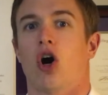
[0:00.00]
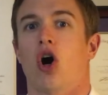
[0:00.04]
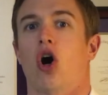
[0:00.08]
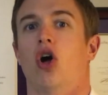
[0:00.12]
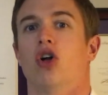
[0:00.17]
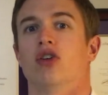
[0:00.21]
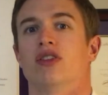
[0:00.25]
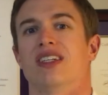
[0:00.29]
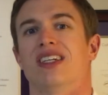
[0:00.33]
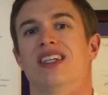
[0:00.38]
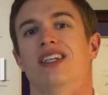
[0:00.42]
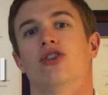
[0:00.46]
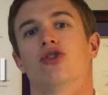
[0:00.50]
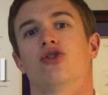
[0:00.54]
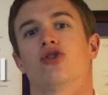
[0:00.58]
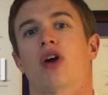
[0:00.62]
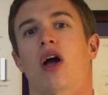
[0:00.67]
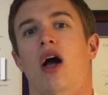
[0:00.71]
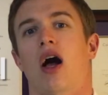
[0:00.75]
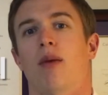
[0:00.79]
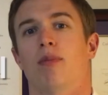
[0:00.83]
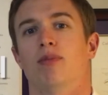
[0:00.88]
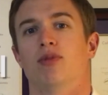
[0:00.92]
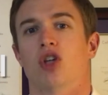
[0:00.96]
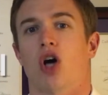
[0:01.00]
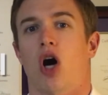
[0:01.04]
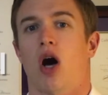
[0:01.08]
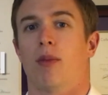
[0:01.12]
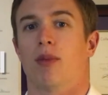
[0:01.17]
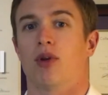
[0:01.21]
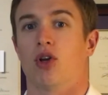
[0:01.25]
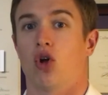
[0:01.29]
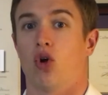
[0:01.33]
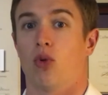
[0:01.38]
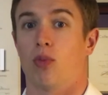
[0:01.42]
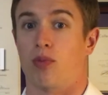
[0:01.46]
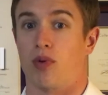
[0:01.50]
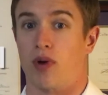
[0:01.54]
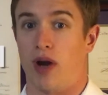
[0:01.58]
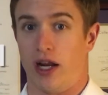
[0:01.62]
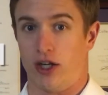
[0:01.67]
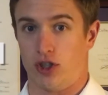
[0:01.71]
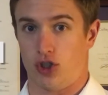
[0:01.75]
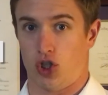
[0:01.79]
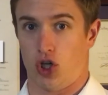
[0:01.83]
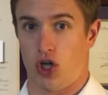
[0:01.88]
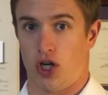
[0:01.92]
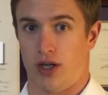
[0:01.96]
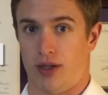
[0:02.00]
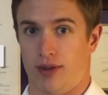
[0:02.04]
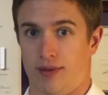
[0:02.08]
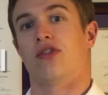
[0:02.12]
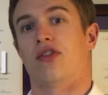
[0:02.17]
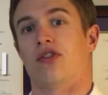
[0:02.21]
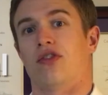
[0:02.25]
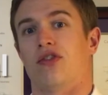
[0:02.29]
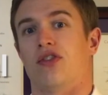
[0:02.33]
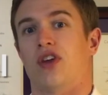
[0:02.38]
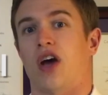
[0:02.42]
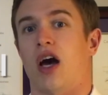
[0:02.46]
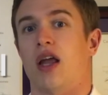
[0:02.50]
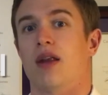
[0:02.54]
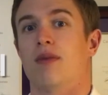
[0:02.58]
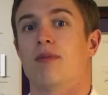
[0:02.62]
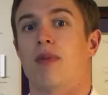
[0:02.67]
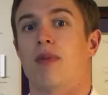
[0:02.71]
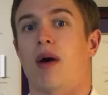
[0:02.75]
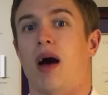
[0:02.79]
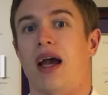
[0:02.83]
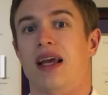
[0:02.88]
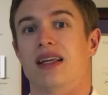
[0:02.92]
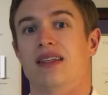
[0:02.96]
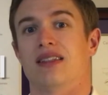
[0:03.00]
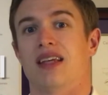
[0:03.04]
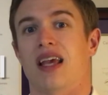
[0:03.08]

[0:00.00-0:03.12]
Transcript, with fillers: called intra-abdominal pressure. This is done by